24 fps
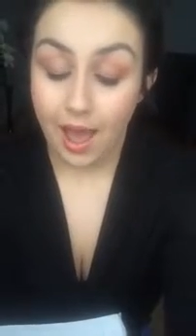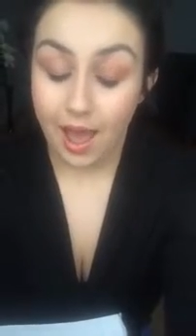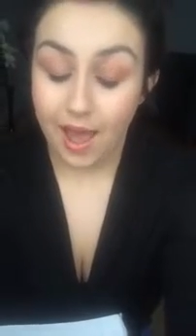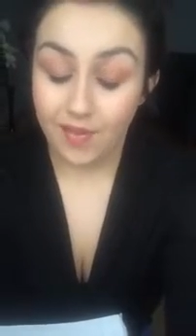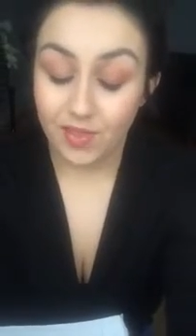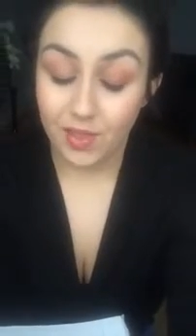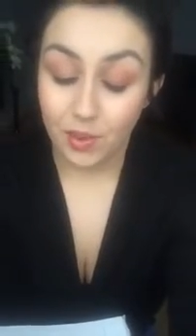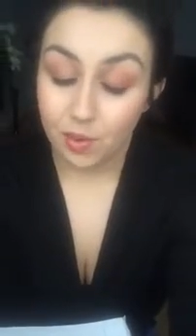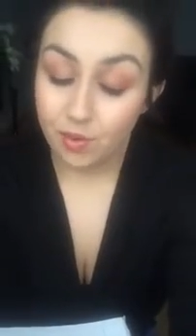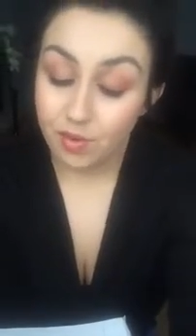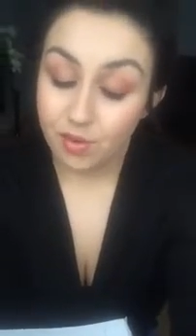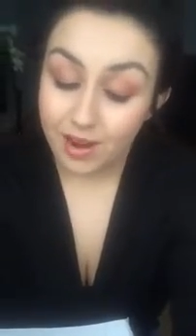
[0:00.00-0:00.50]

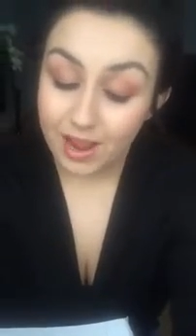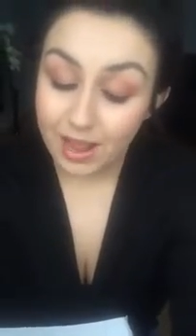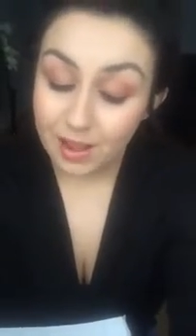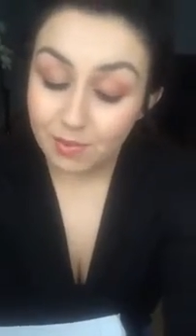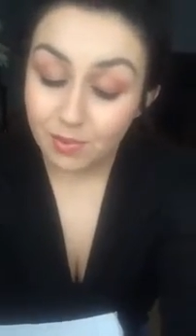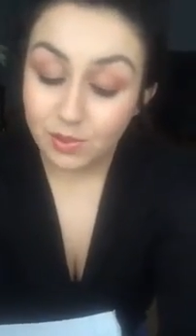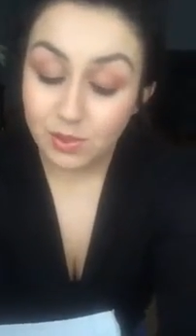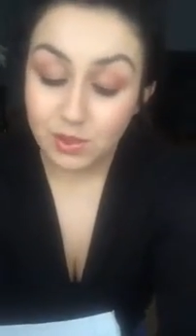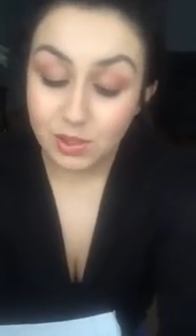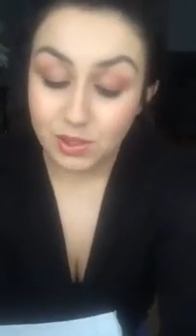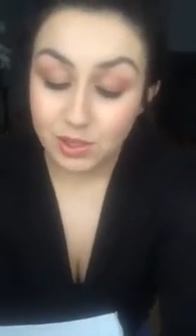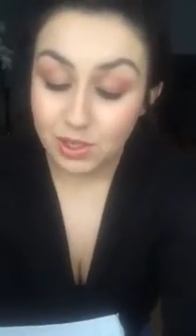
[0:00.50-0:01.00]
And they were
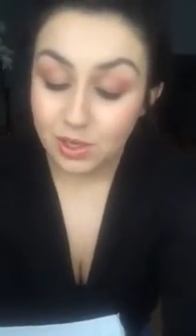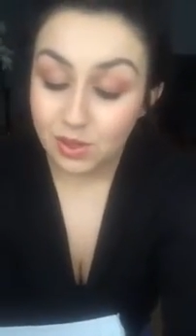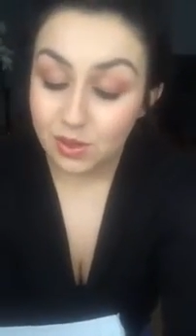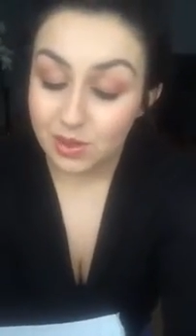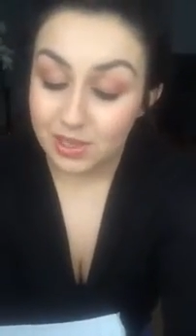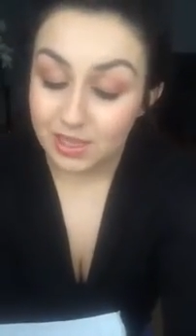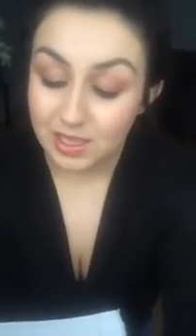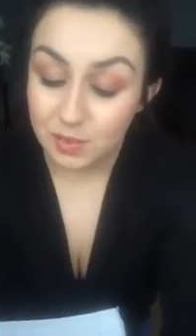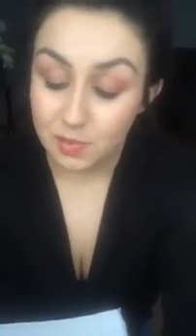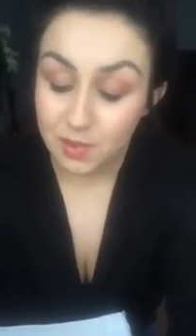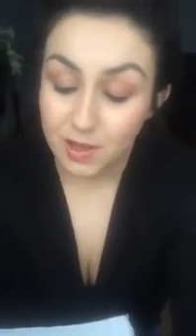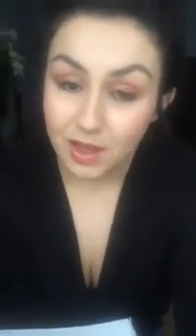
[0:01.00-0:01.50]
able to do
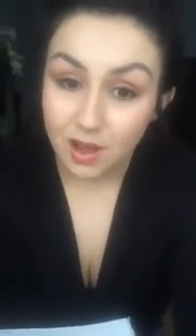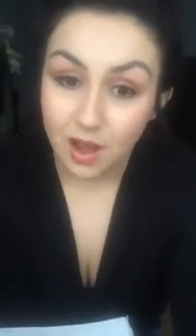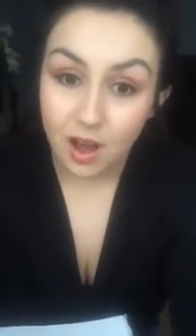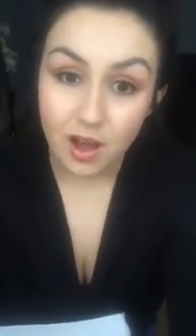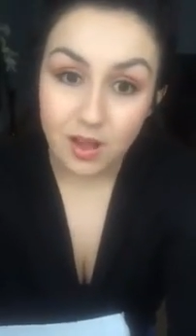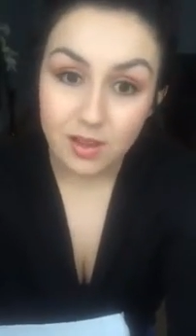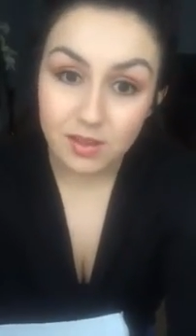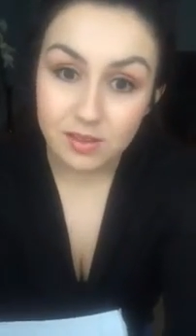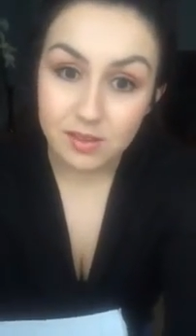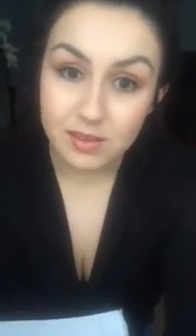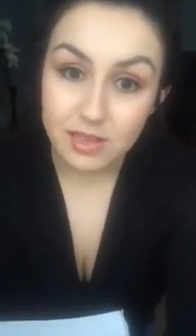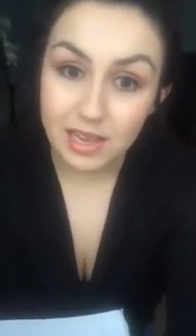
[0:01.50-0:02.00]
this
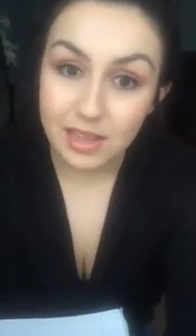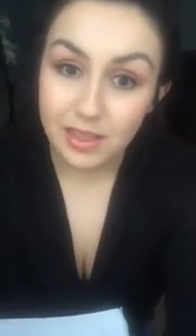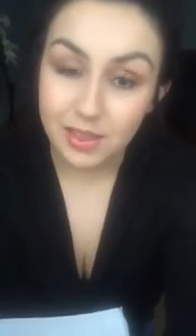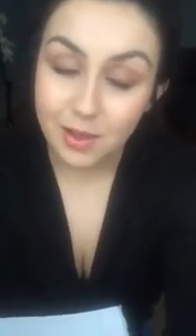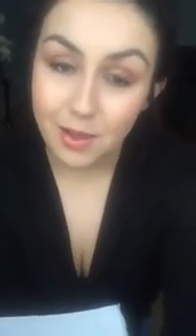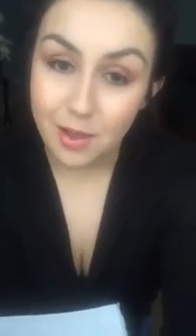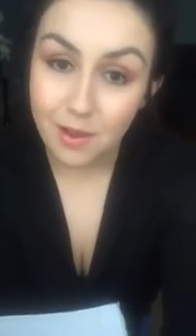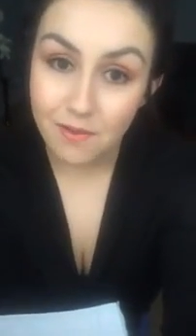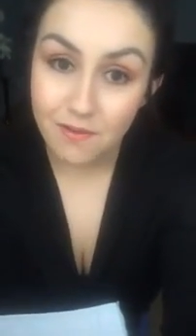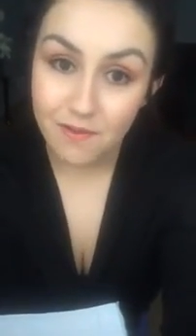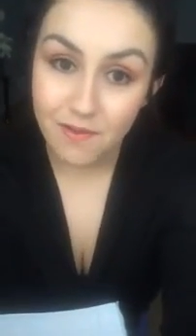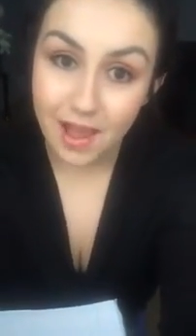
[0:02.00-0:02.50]
because in
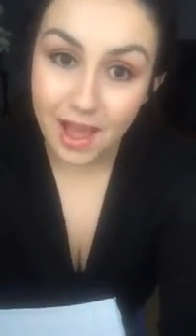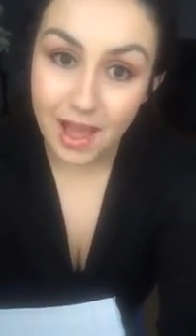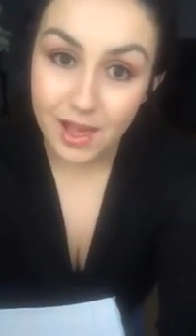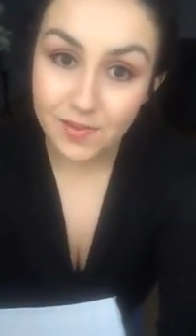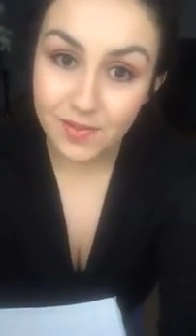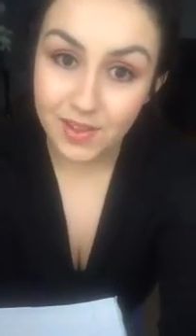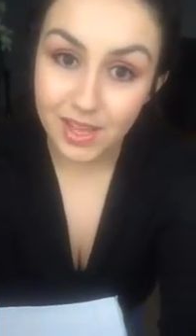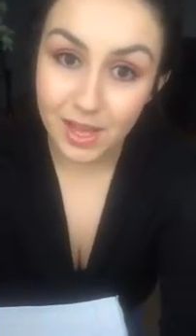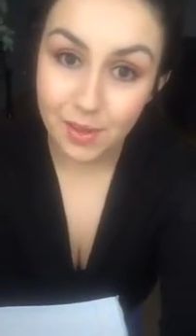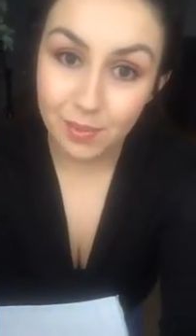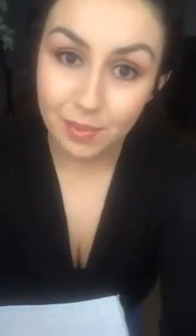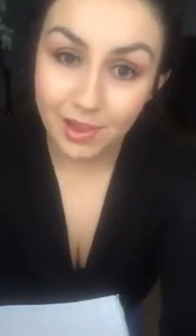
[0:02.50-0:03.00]
their
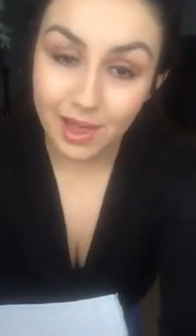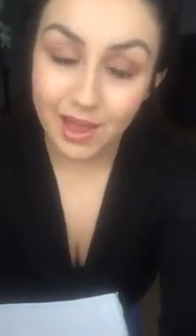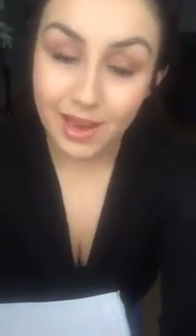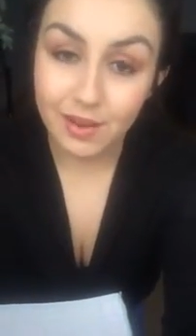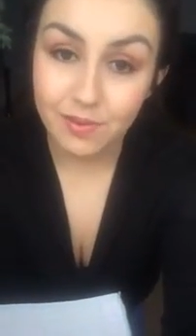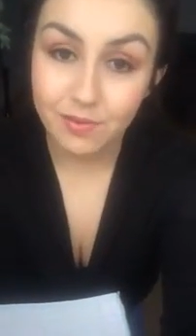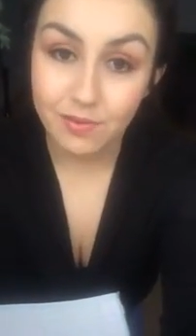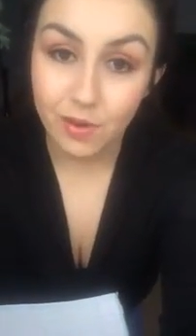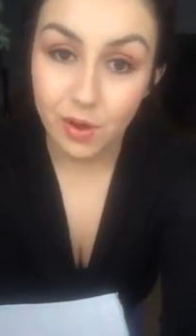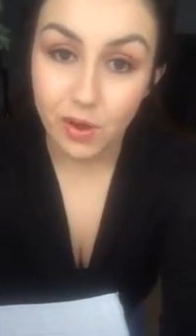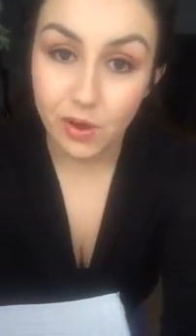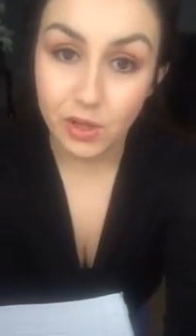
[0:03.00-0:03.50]
five-year
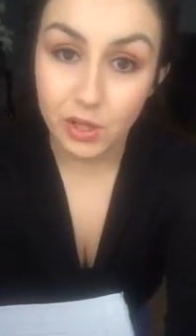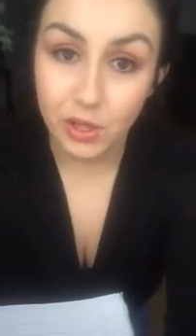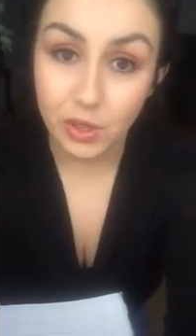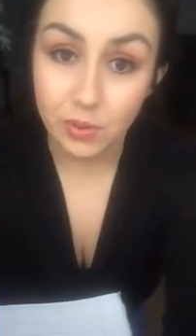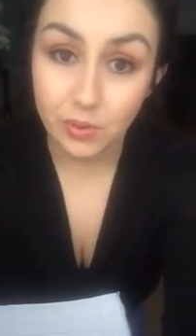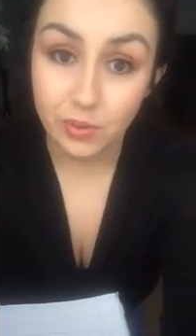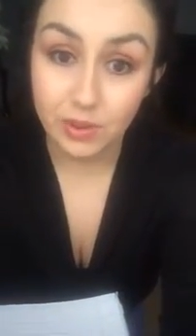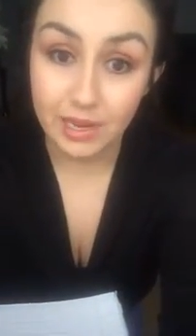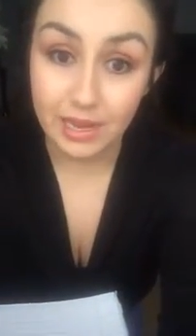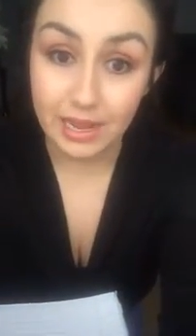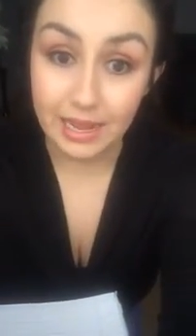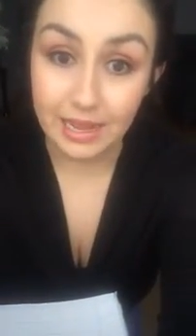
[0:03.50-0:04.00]
plan for
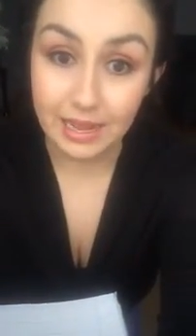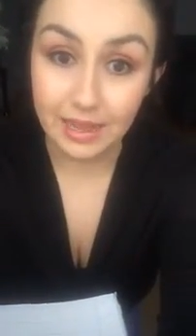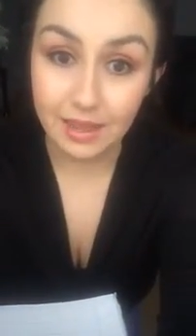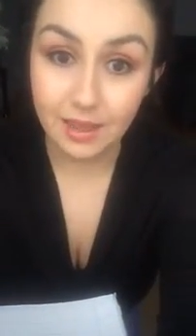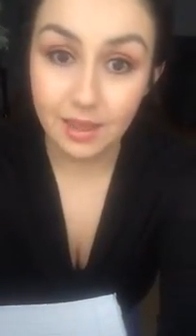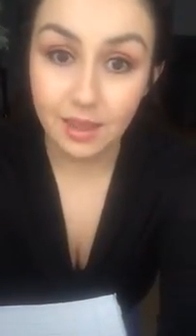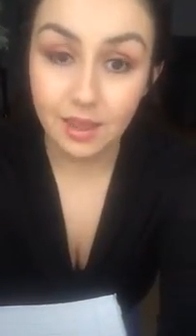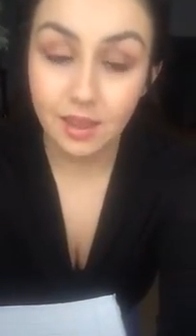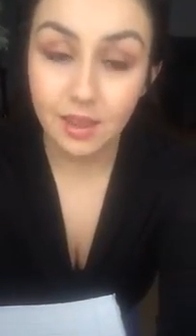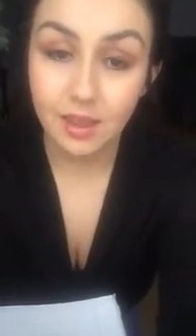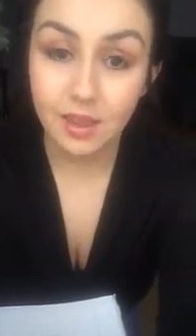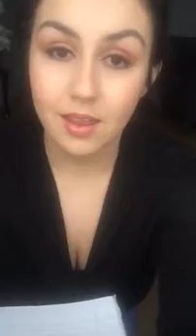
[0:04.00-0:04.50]

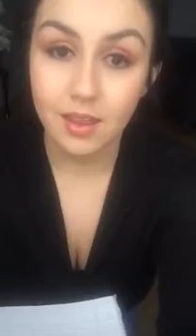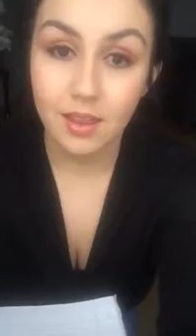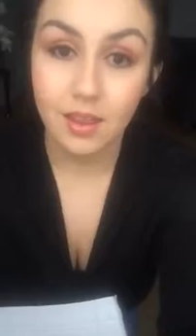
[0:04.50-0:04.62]
Younique,